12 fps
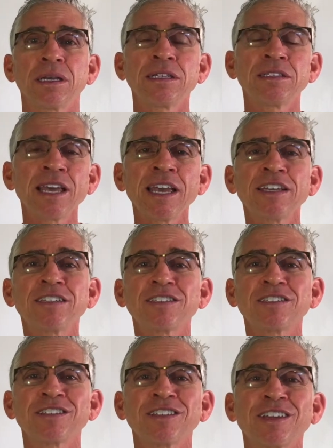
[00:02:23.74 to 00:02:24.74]
It
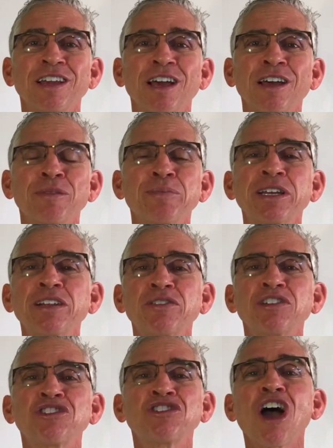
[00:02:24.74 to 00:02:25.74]
takes a bit of
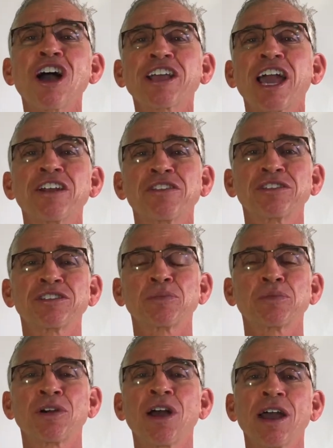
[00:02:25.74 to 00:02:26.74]
the shock out of the
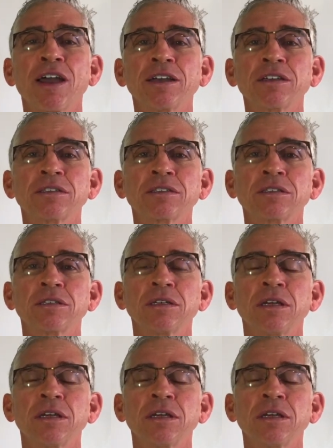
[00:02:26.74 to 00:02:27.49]
surprise.